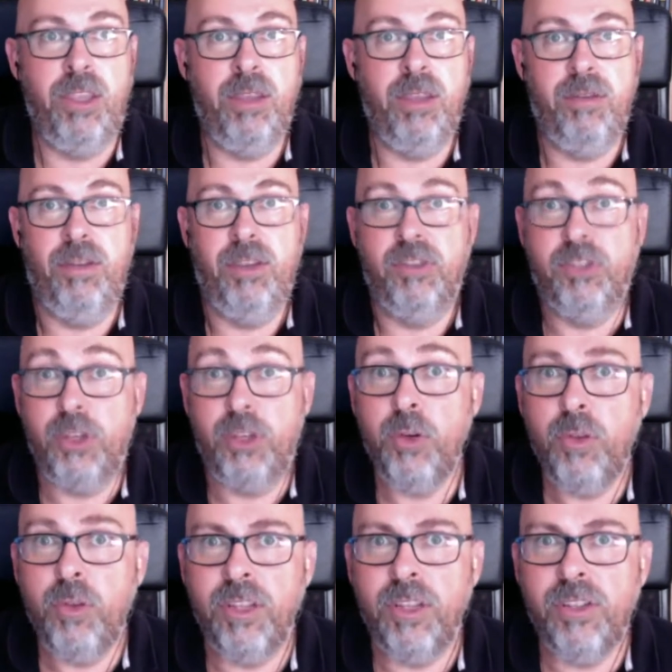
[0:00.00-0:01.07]

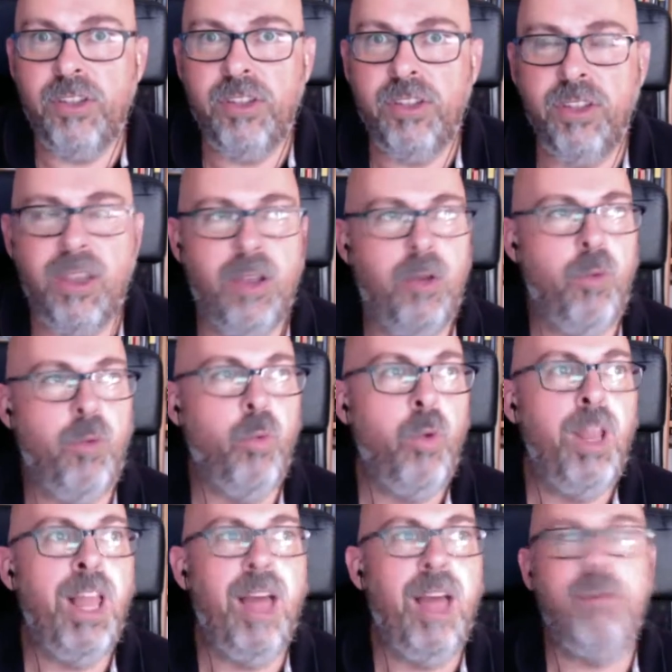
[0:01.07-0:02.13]
students will have
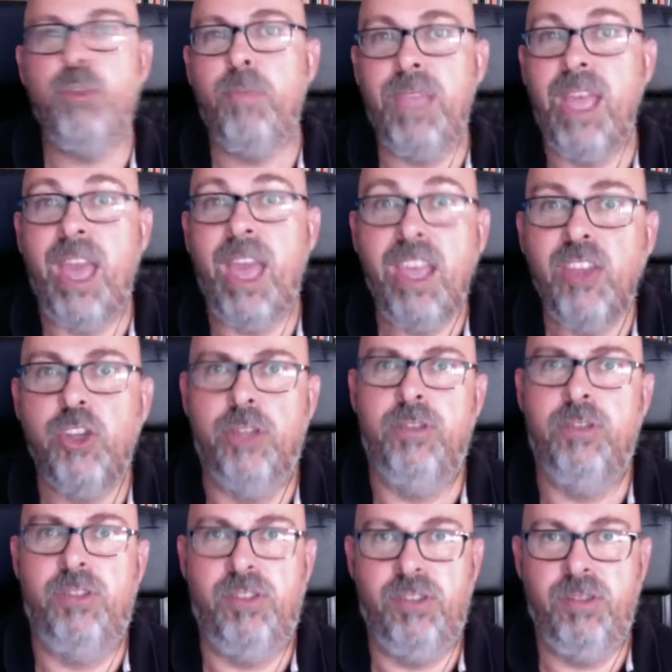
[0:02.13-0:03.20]
to be agents